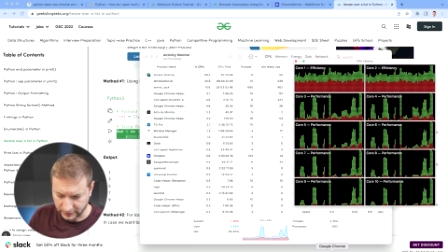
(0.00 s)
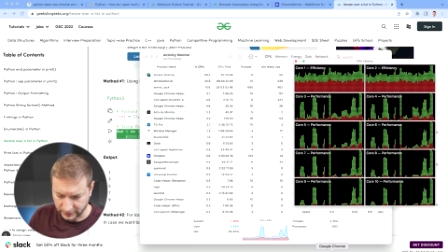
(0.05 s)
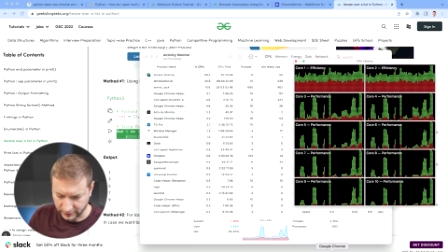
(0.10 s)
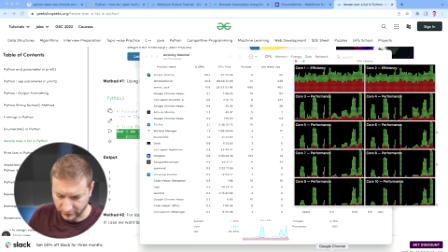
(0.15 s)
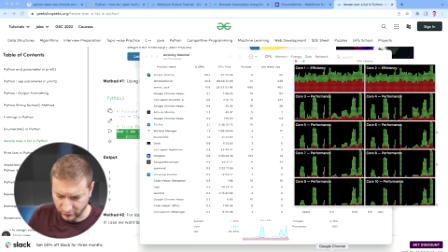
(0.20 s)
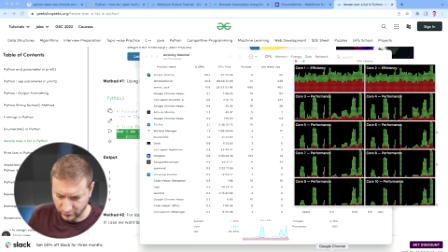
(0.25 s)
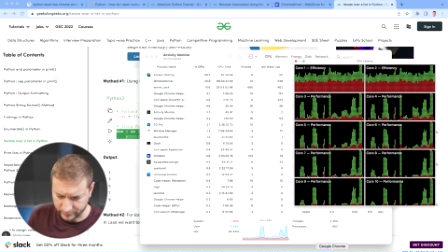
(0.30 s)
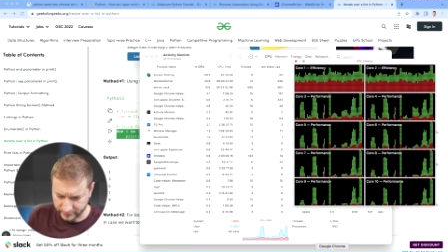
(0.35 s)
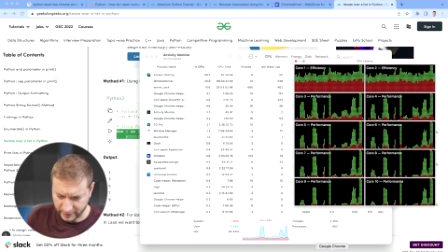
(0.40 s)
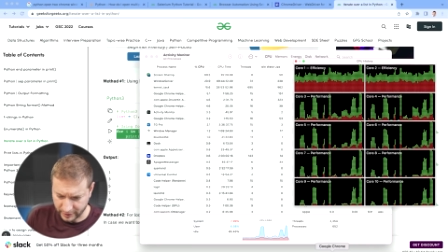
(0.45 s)
I
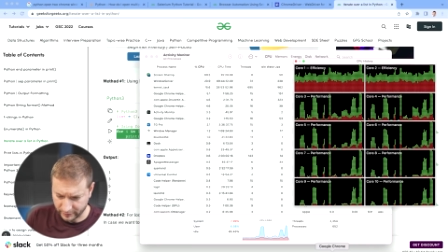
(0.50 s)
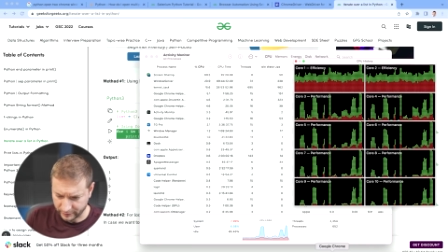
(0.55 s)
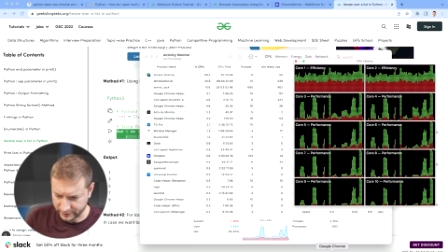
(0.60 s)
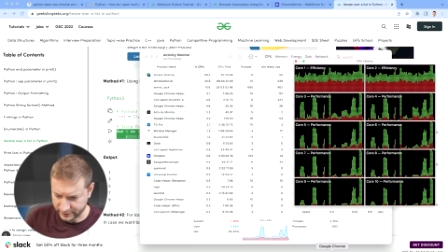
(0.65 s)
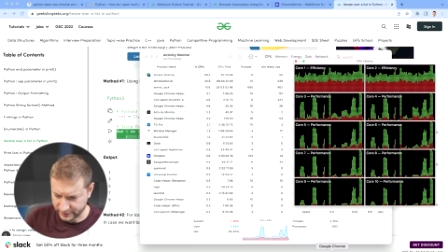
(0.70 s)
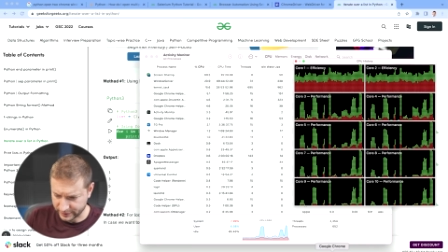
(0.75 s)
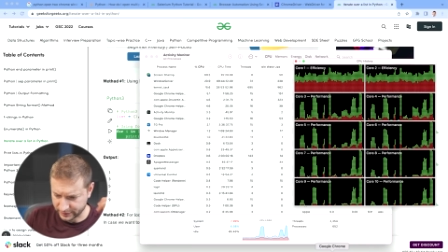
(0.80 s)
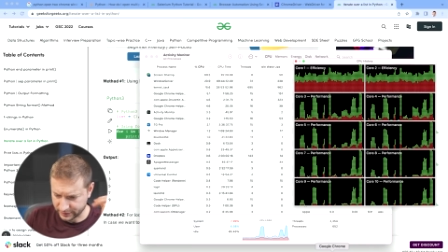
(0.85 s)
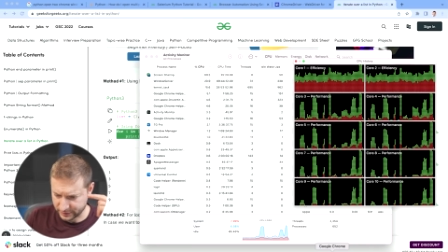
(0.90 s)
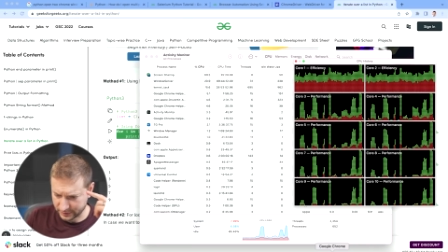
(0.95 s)
hope that
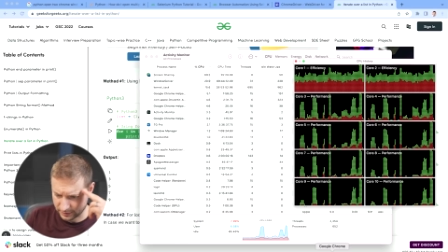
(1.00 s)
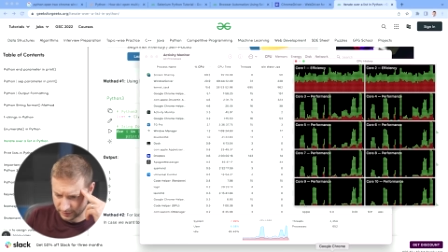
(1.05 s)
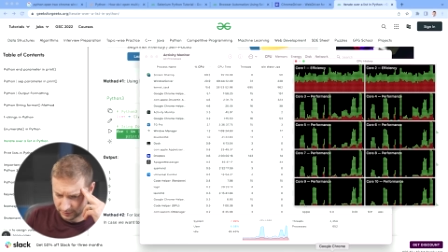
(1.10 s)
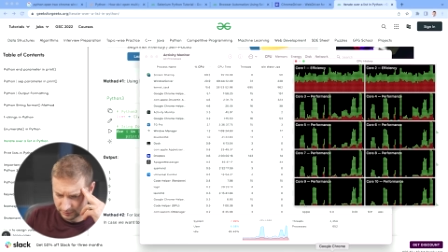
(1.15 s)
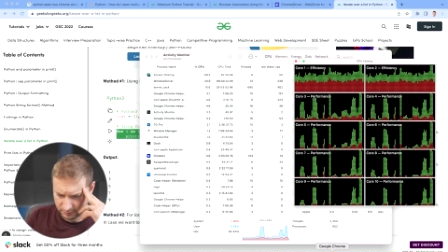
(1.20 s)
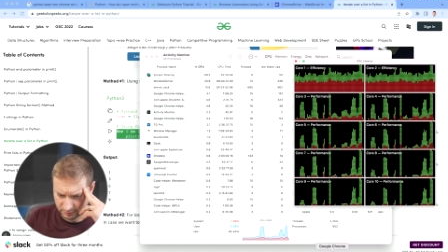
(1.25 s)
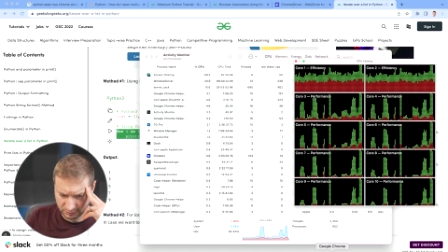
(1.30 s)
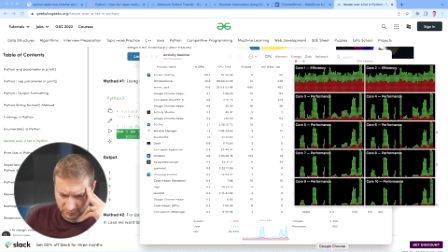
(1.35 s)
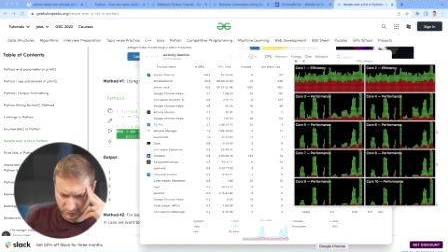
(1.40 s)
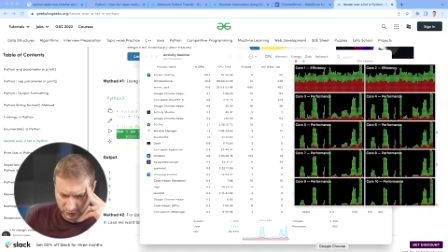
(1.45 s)

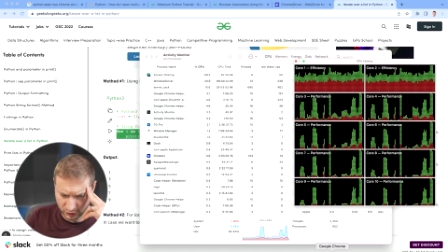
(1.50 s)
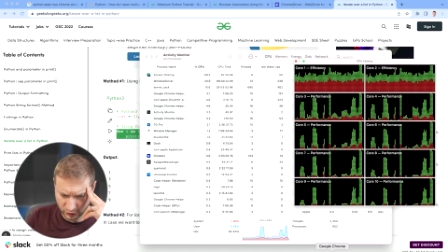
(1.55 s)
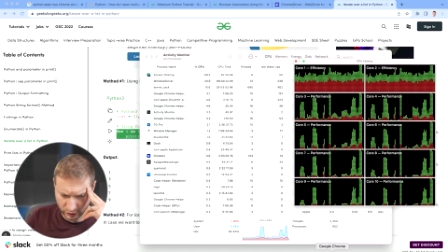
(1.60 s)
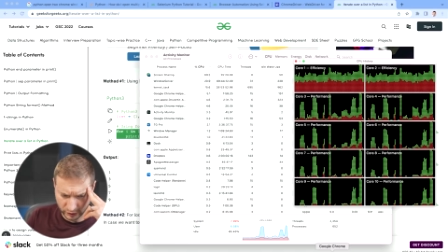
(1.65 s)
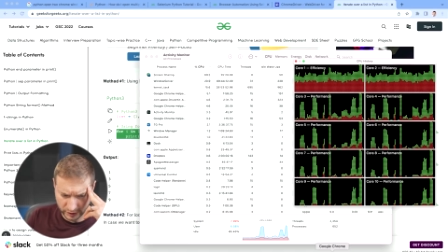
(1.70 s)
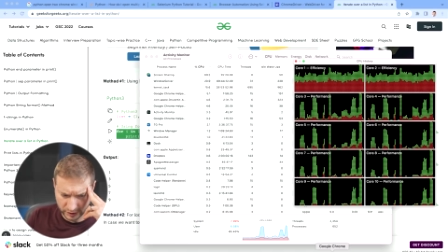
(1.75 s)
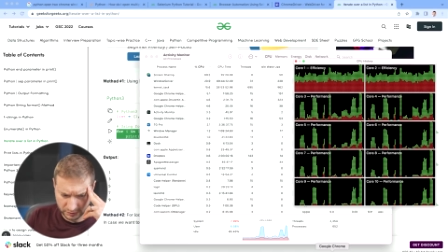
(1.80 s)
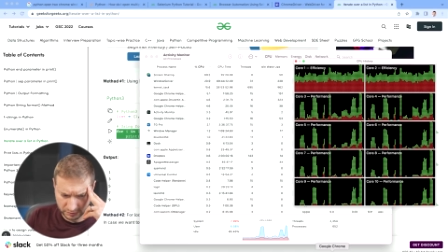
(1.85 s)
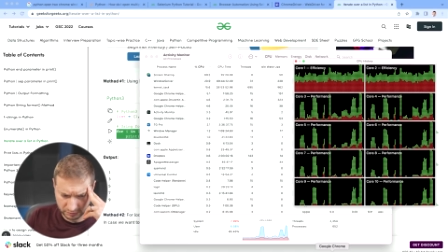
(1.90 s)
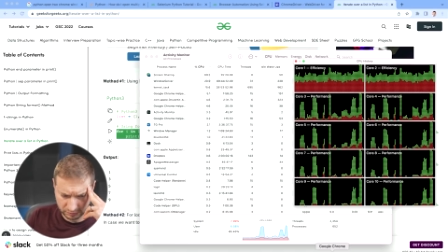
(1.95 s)
was
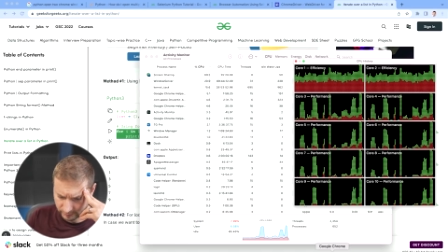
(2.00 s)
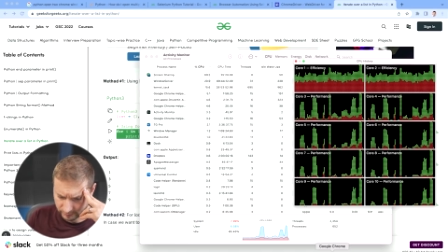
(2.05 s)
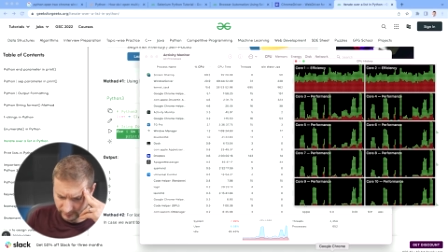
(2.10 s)
good.